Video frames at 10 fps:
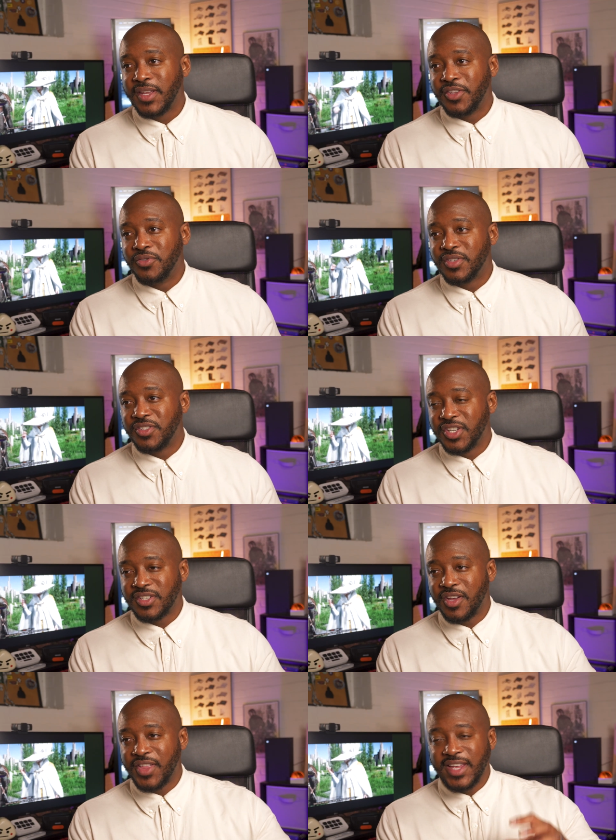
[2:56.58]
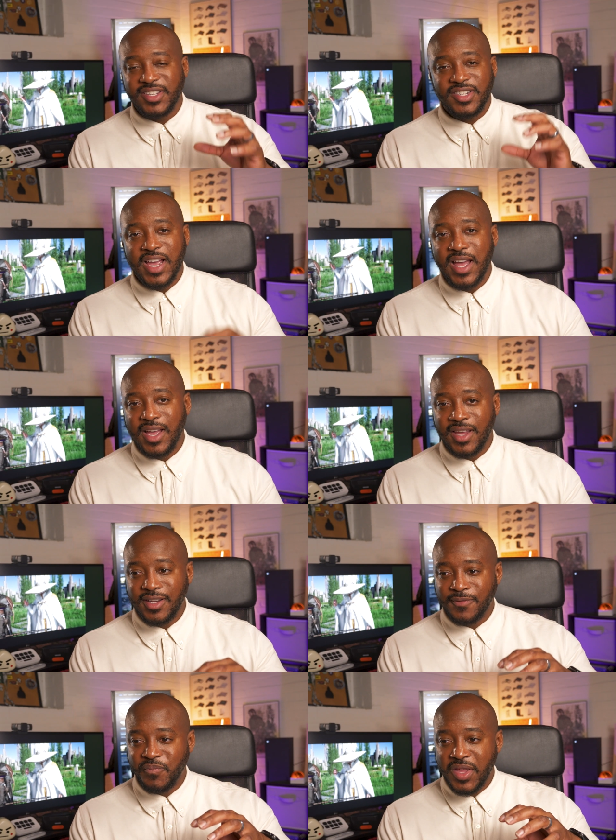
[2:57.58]
You just saw that
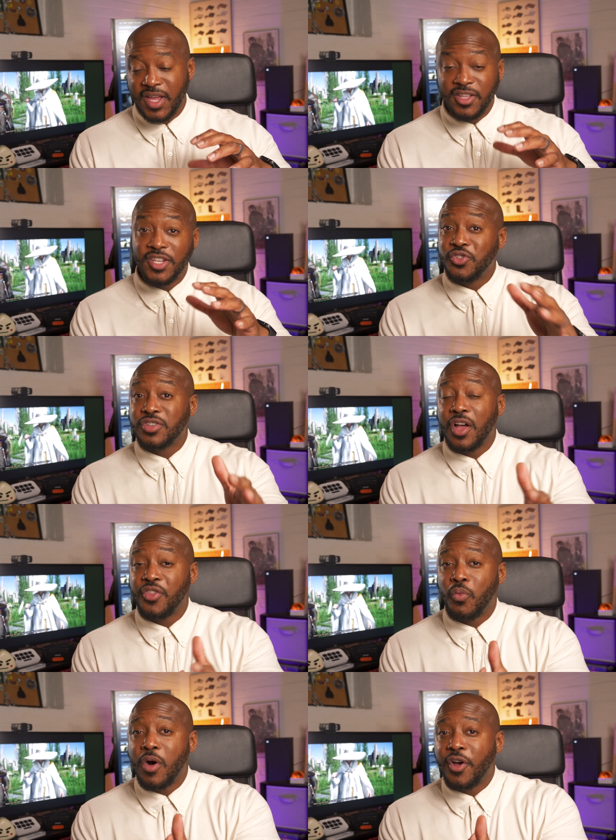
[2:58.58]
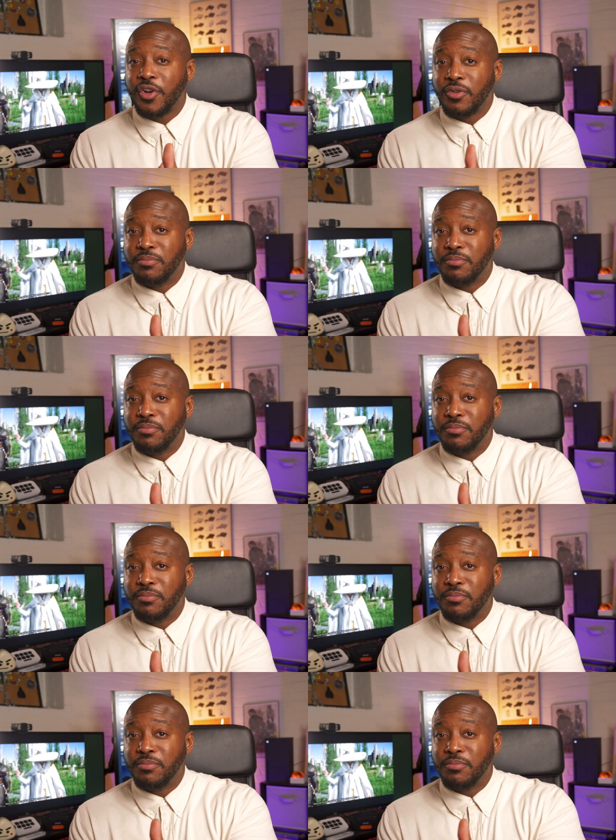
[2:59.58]
shine, and then you saw the water